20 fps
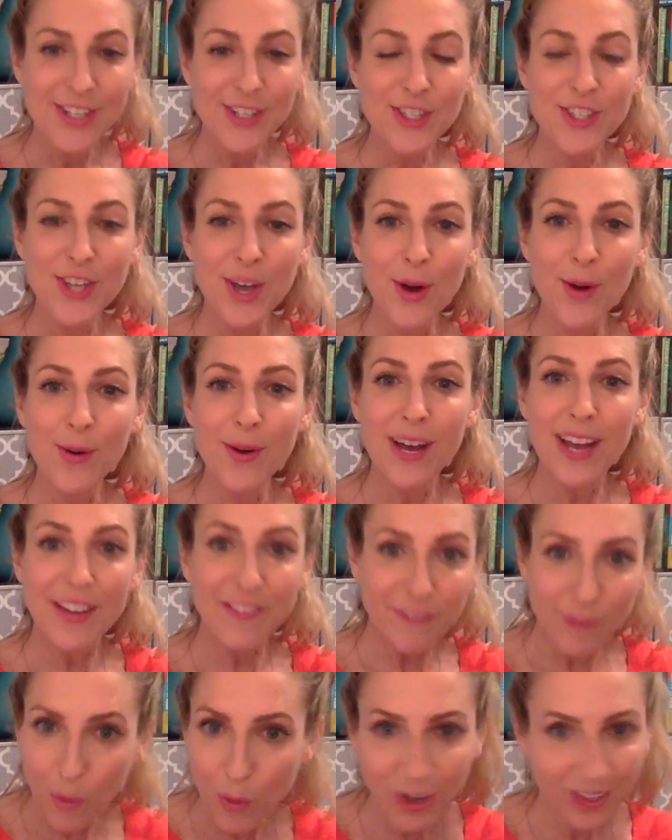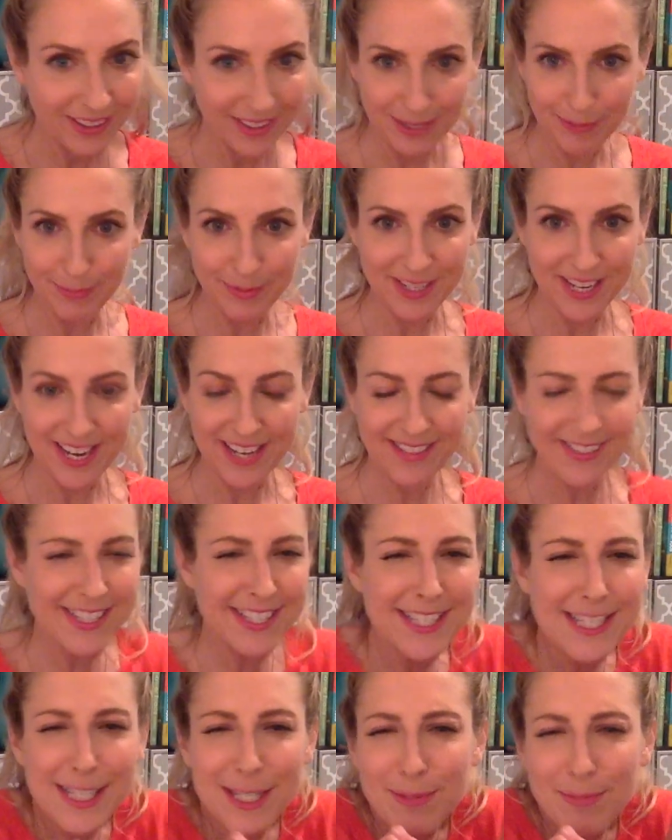So for Leap Day,
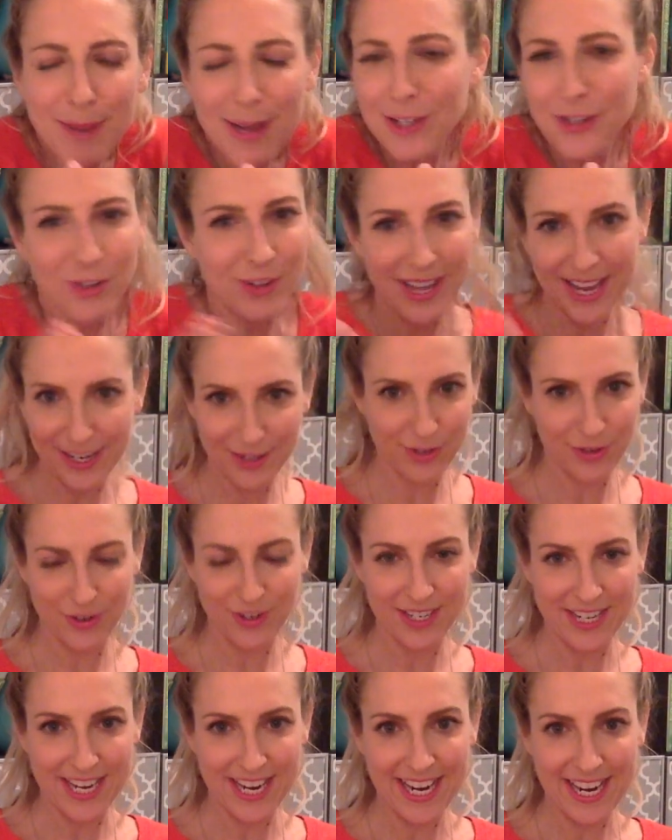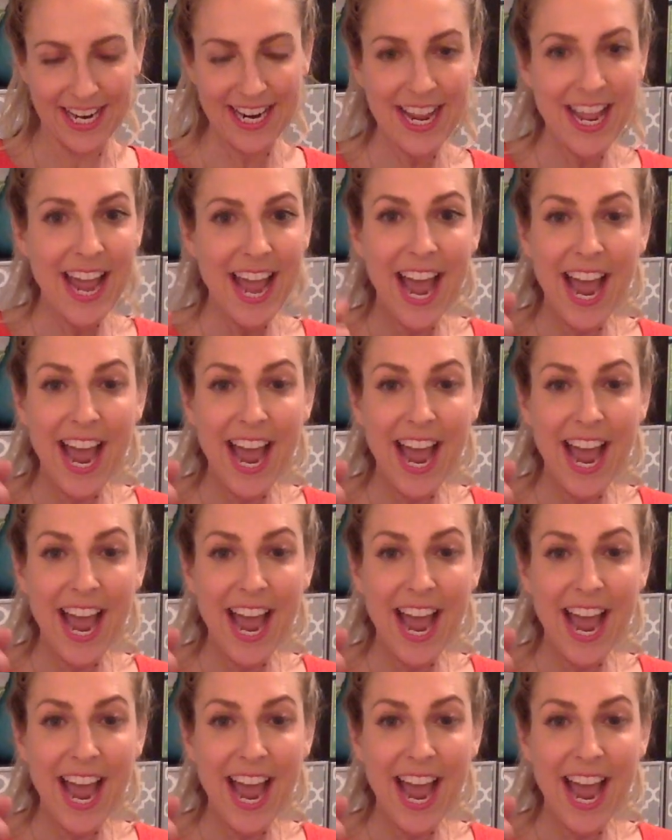this special extra day,